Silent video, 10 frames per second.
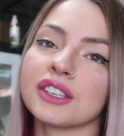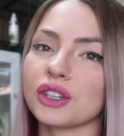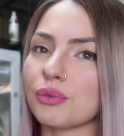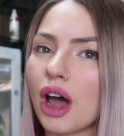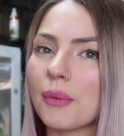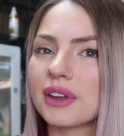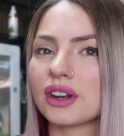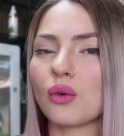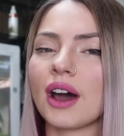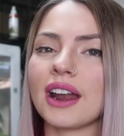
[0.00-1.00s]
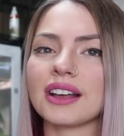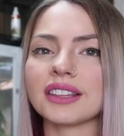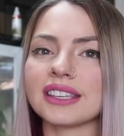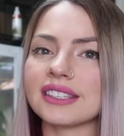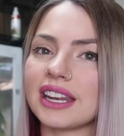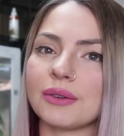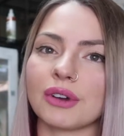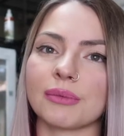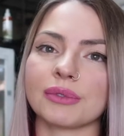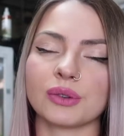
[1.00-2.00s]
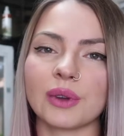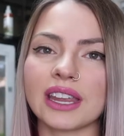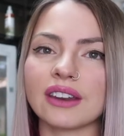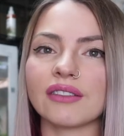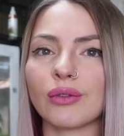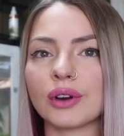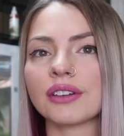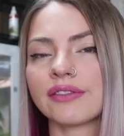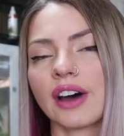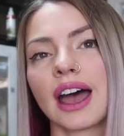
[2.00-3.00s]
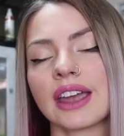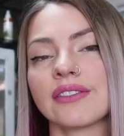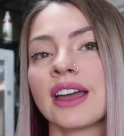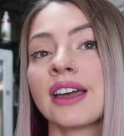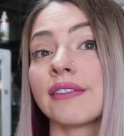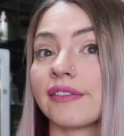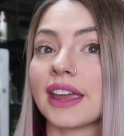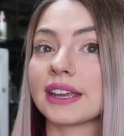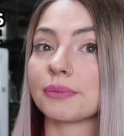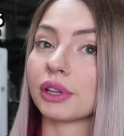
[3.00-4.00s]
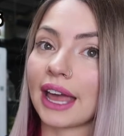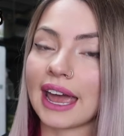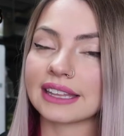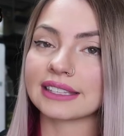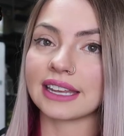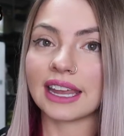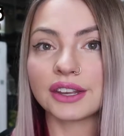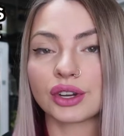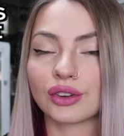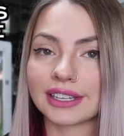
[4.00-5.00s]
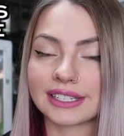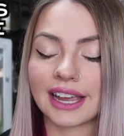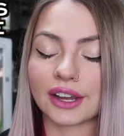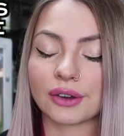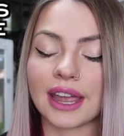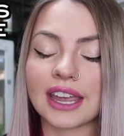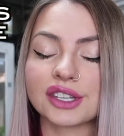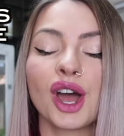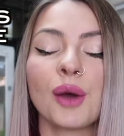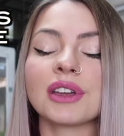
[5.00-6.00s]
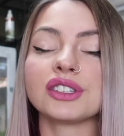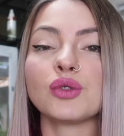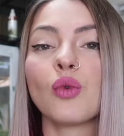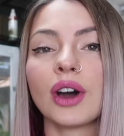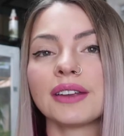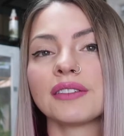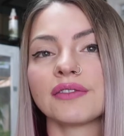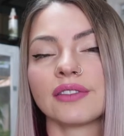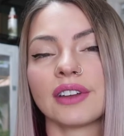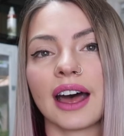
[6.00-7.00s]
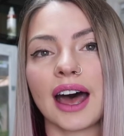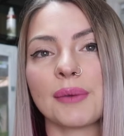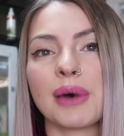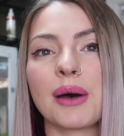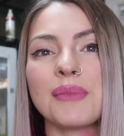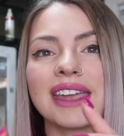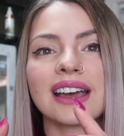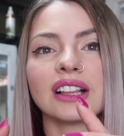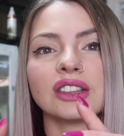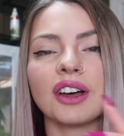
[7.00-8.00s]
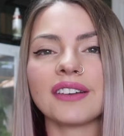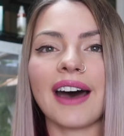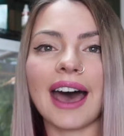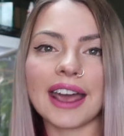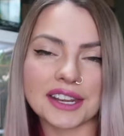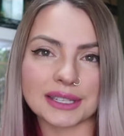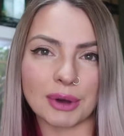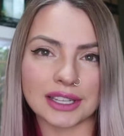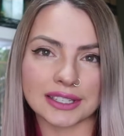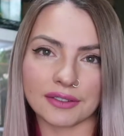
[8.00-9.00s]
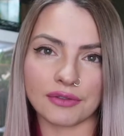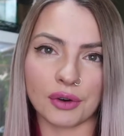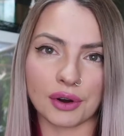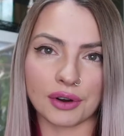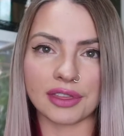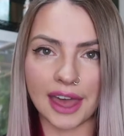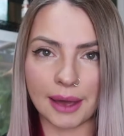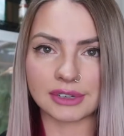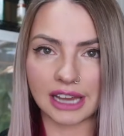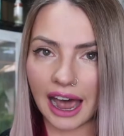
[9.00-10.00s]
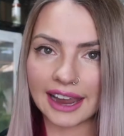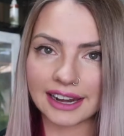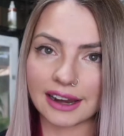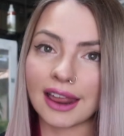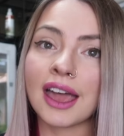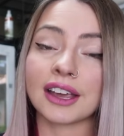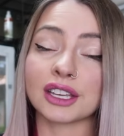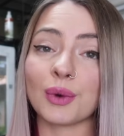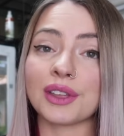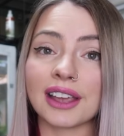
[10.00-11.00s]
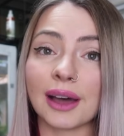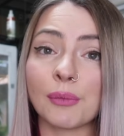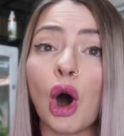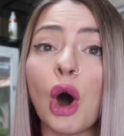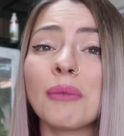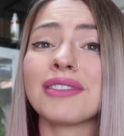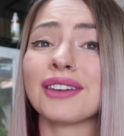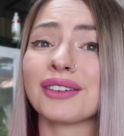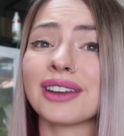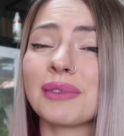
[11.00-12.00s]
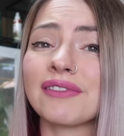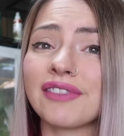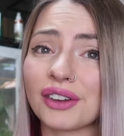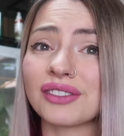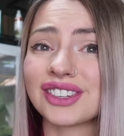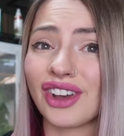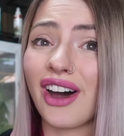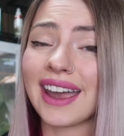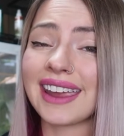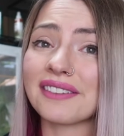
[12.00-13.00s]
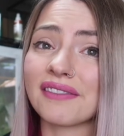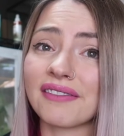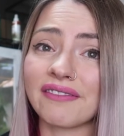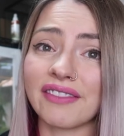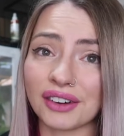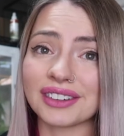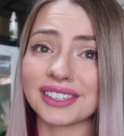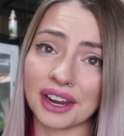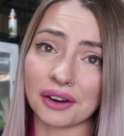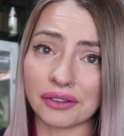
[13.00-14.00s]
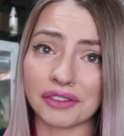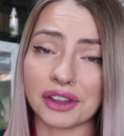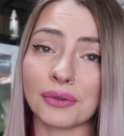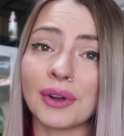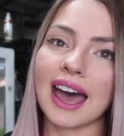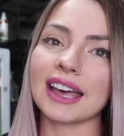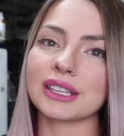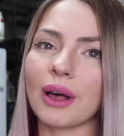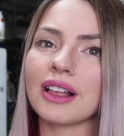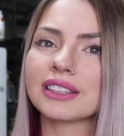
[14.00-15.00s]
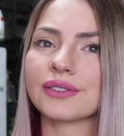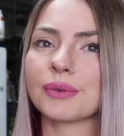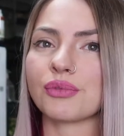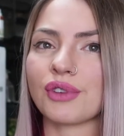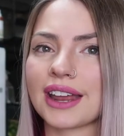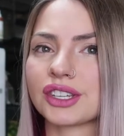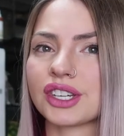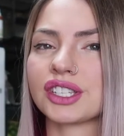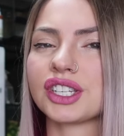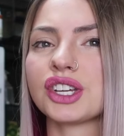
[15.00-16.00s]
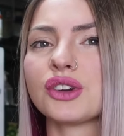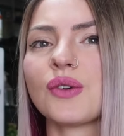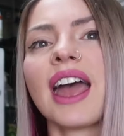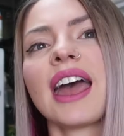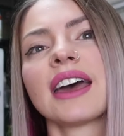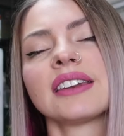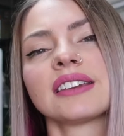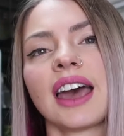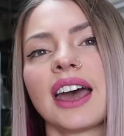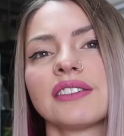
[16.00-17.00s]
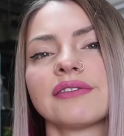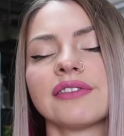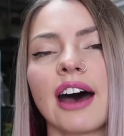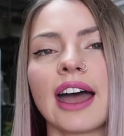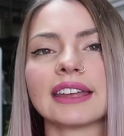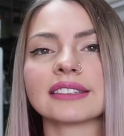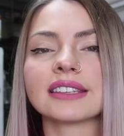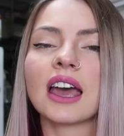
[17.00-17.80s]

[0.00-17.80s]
So you're probably going to want at least anywhere between 4 to 5 fake plants in your crested gecko cage, because you want to make a lot of hiding spots for them to hide in. Because when they come home, they're going to be very shy and very scared of you, as well as for branches too, and kind of vines.